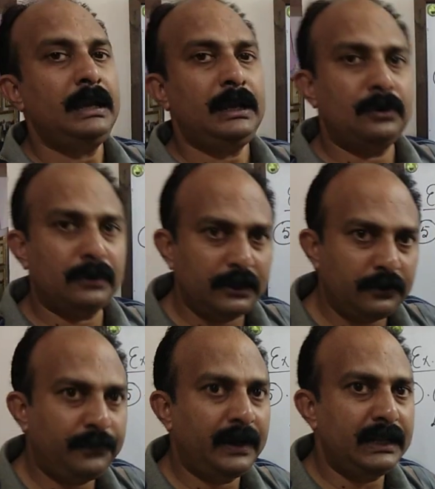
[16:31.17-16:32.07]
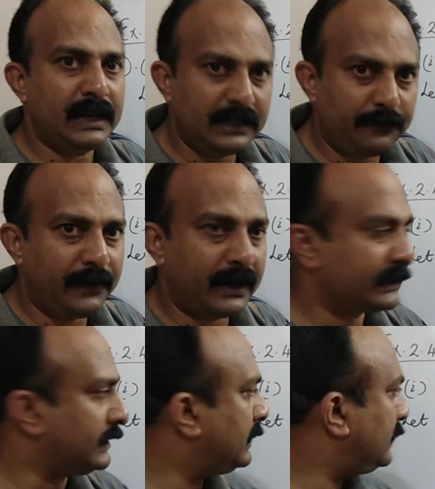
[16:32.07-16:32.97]
in order to find the other
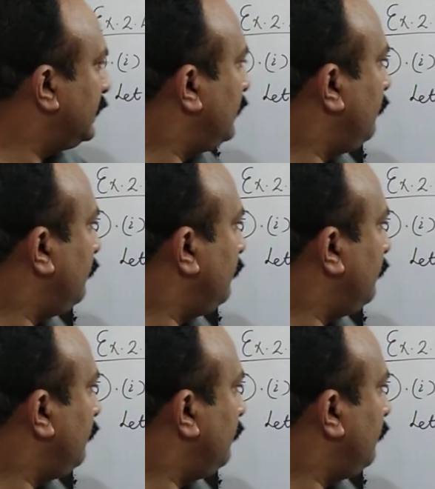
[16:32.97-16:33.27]
factor,